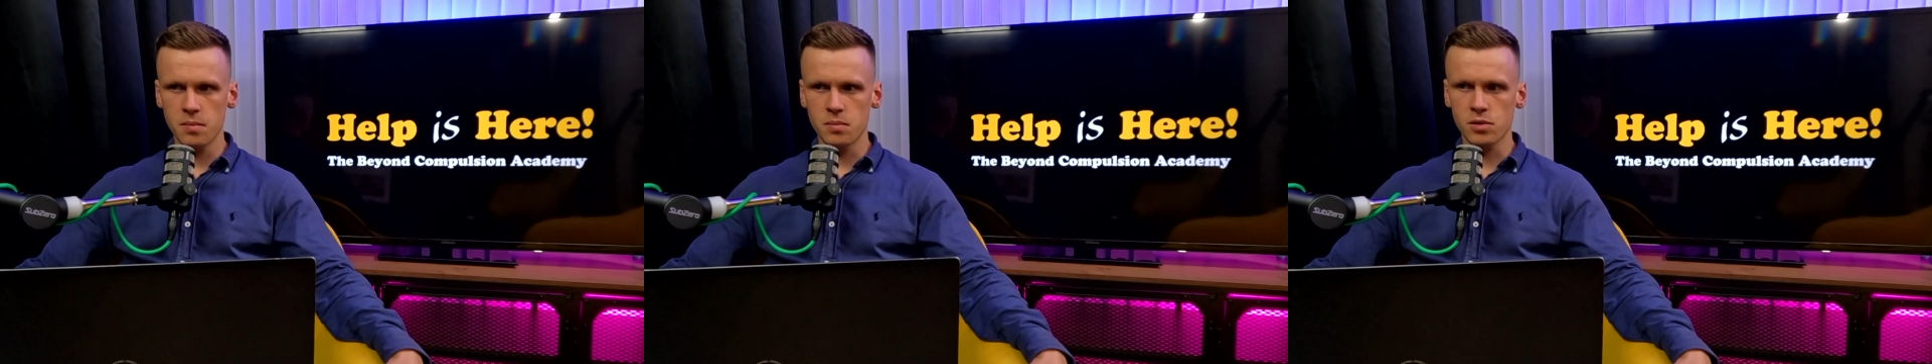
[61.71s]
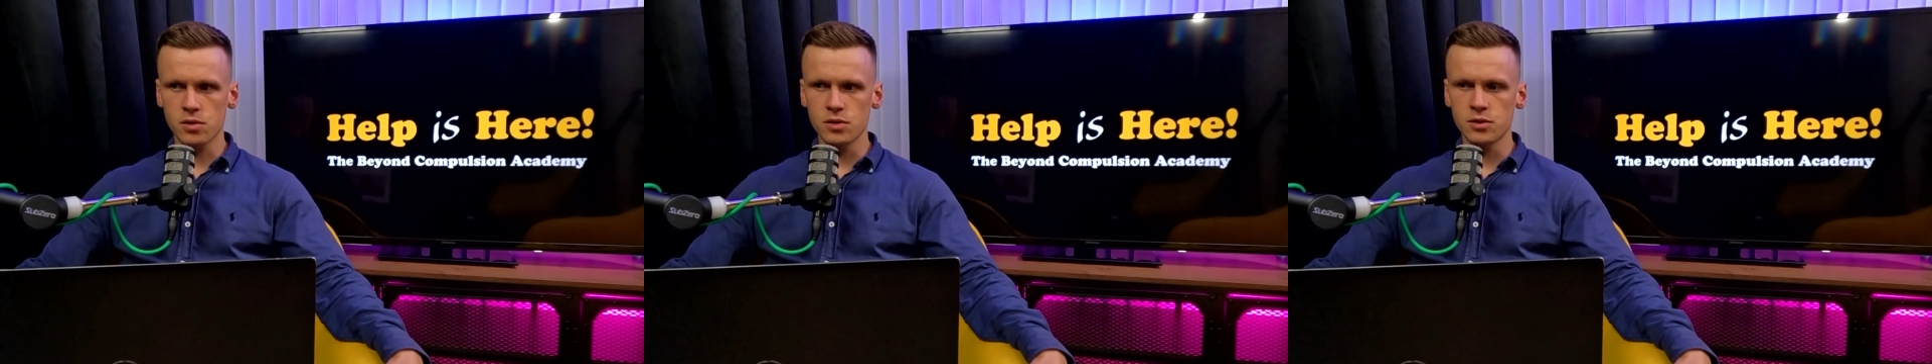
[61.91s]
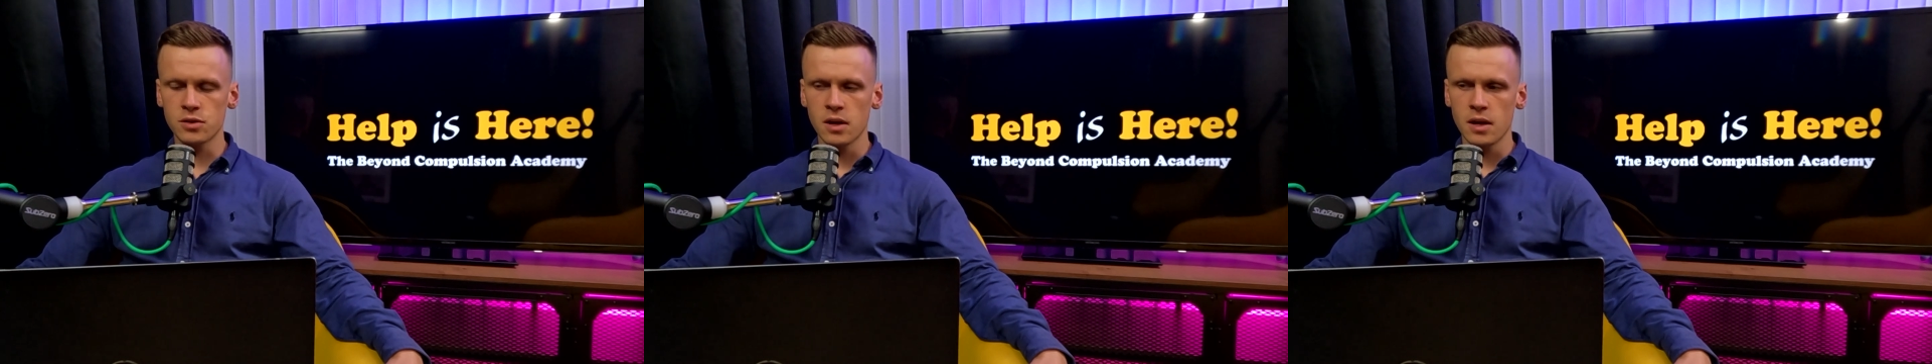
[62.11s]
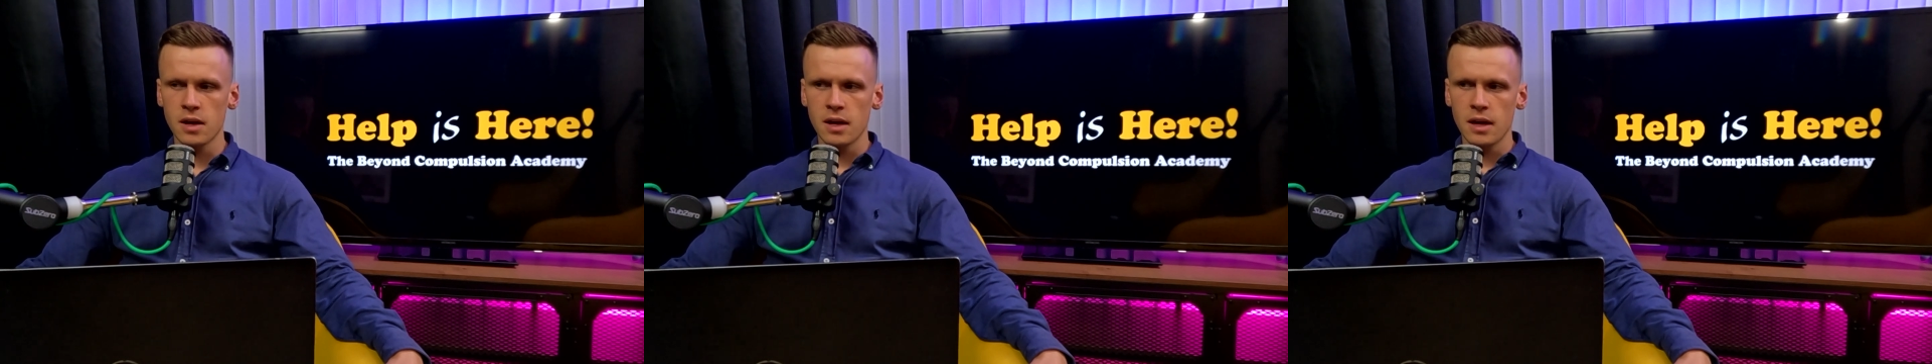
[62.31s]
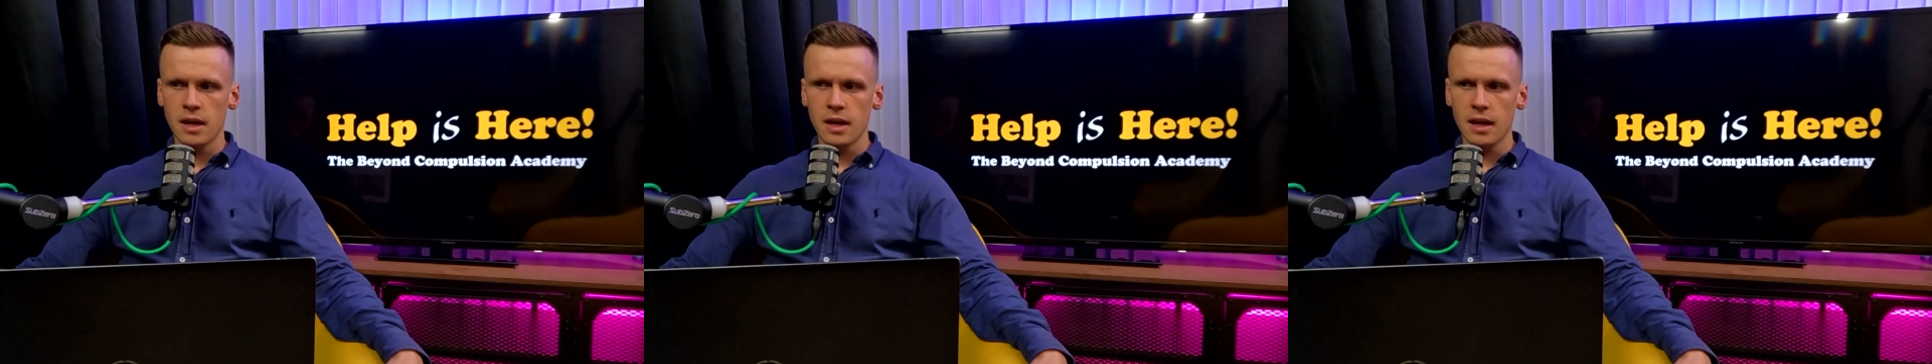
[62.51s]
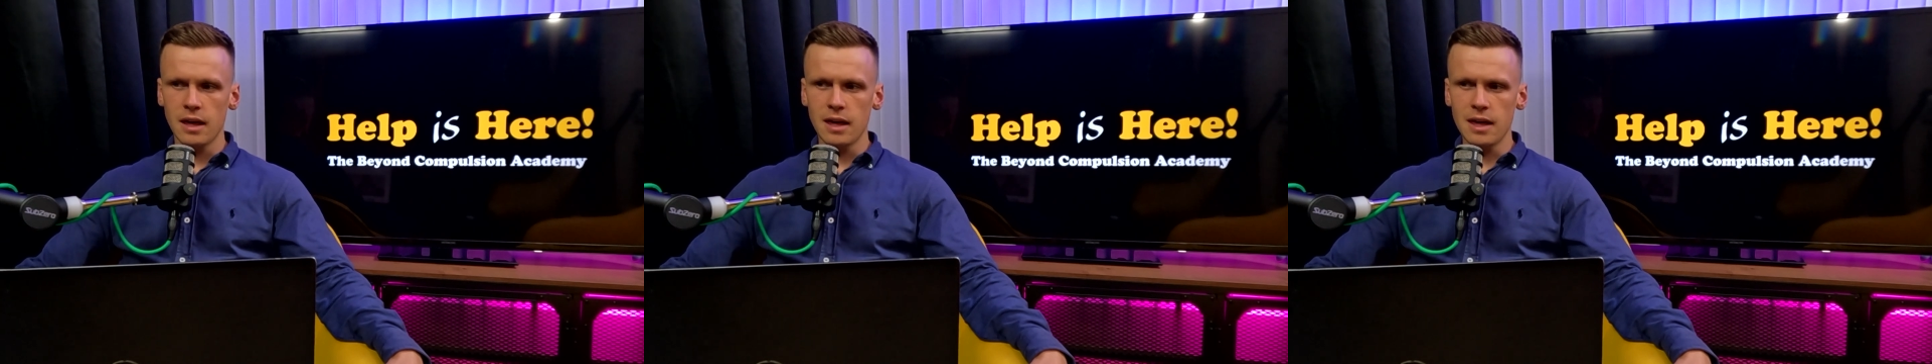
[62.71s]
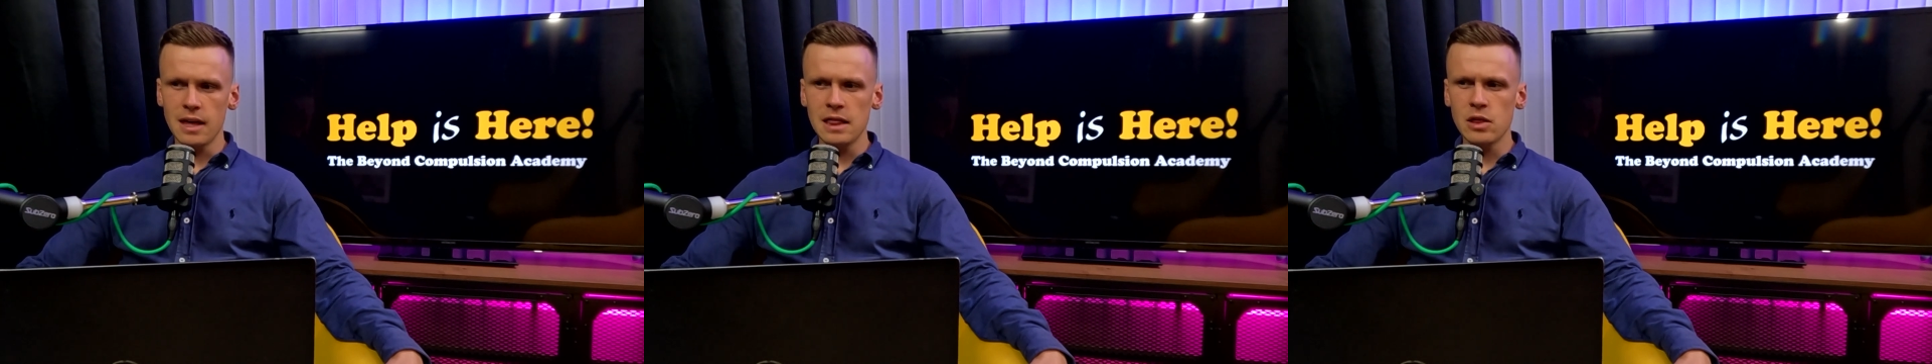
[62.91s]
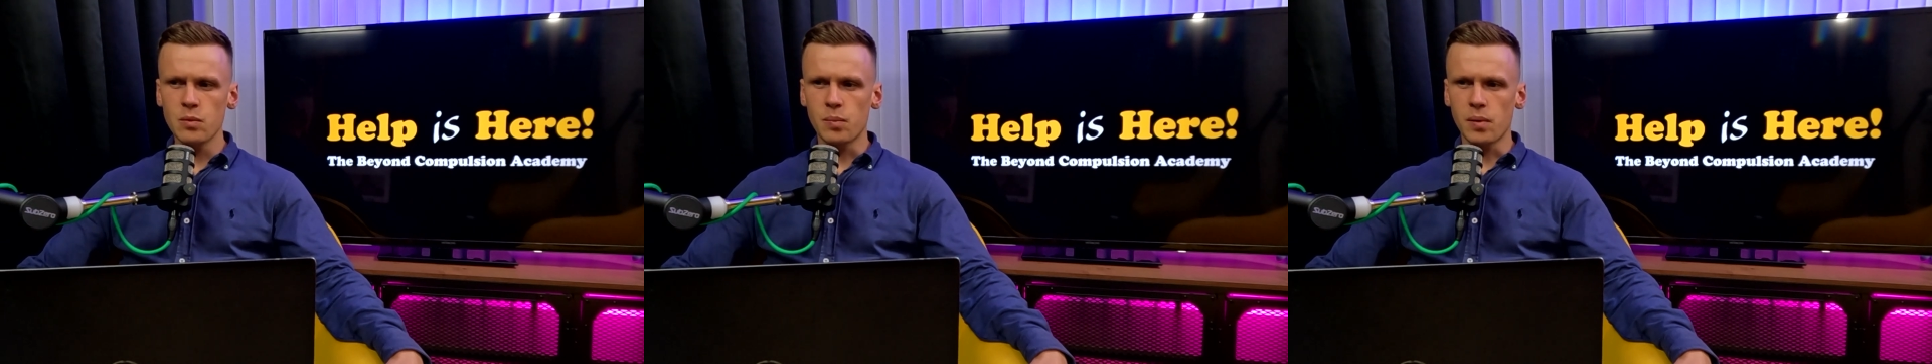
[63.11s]
because
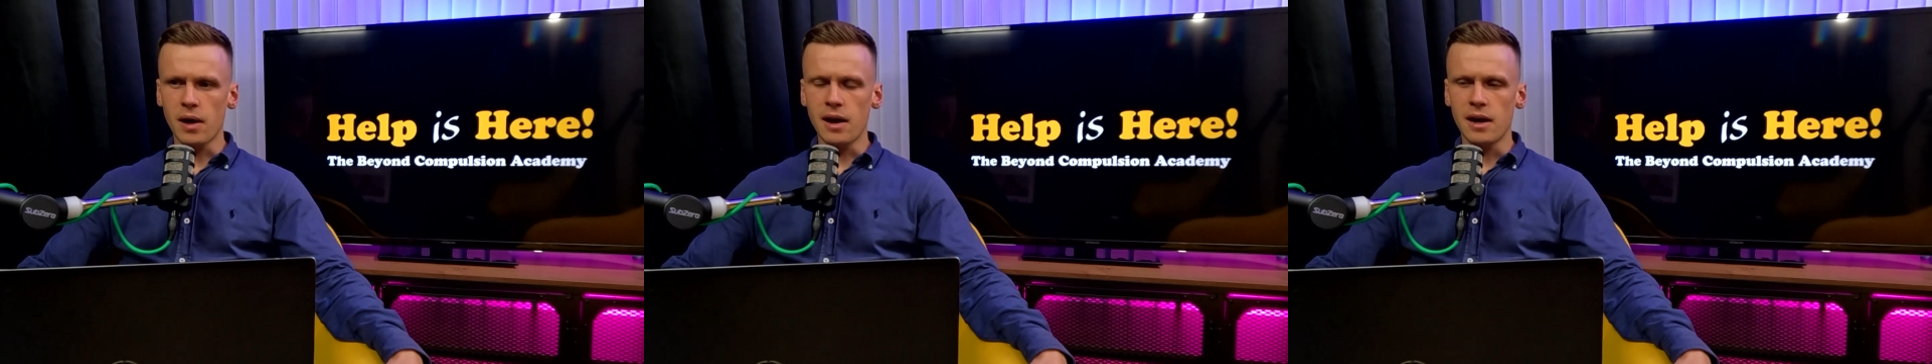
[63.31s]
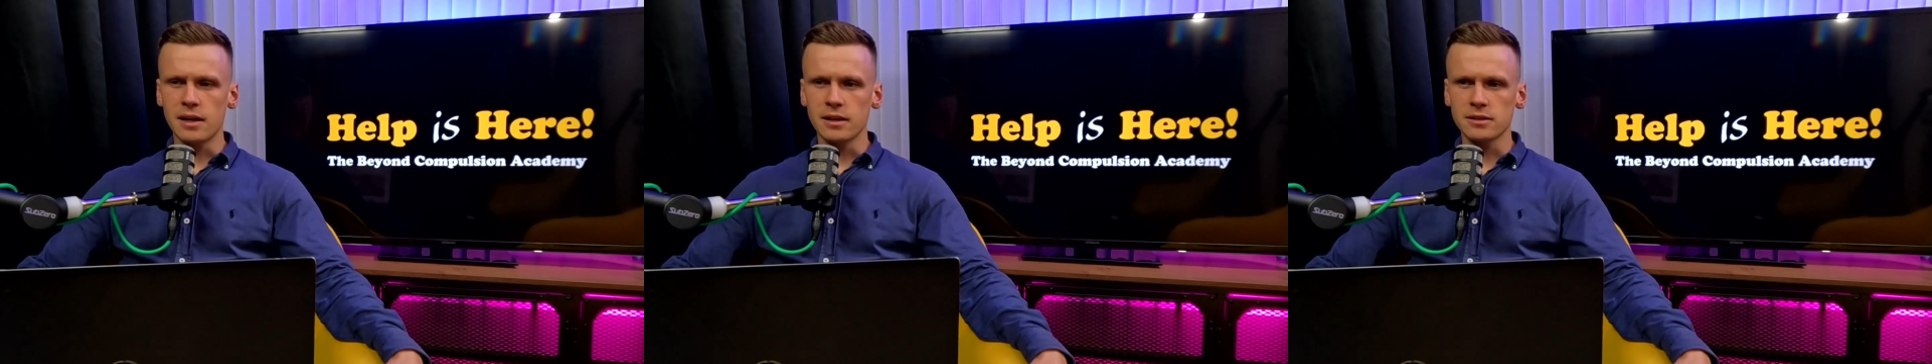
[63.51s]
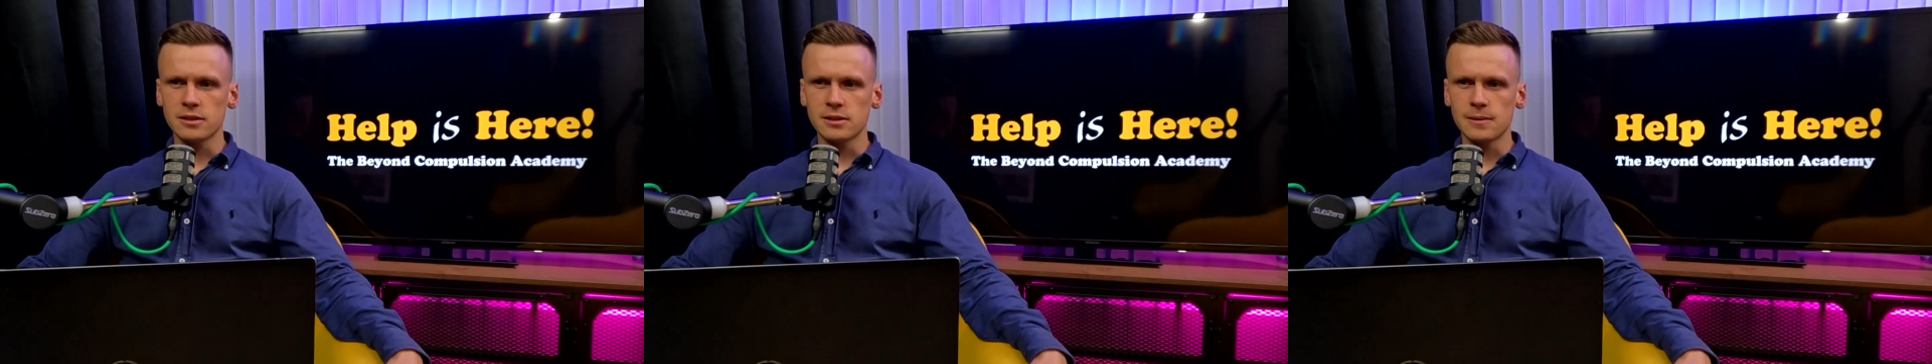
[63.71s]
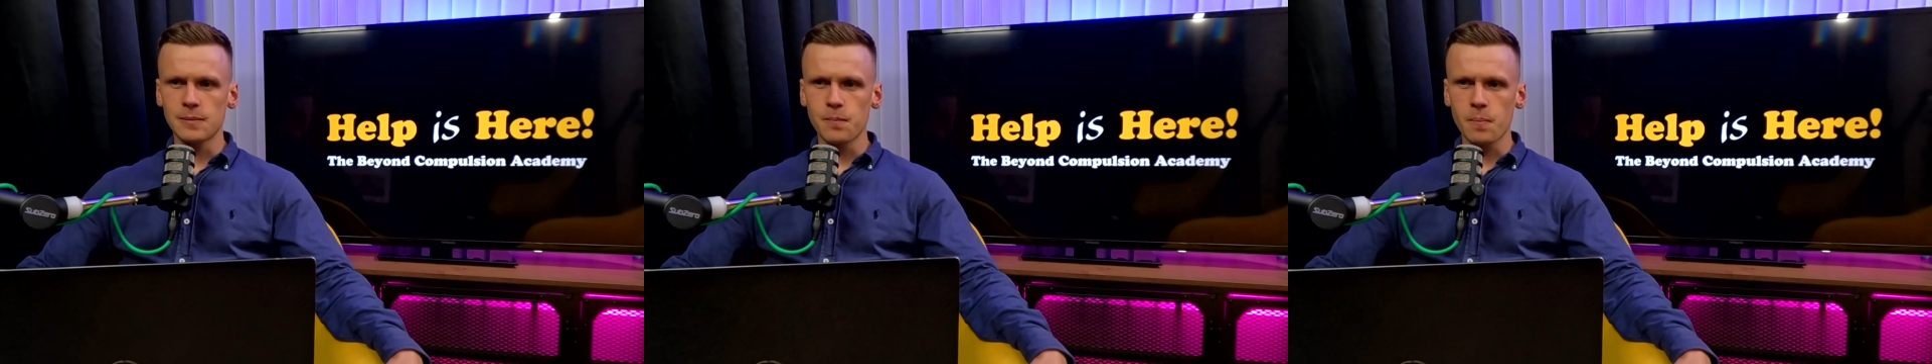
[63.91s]
in the past,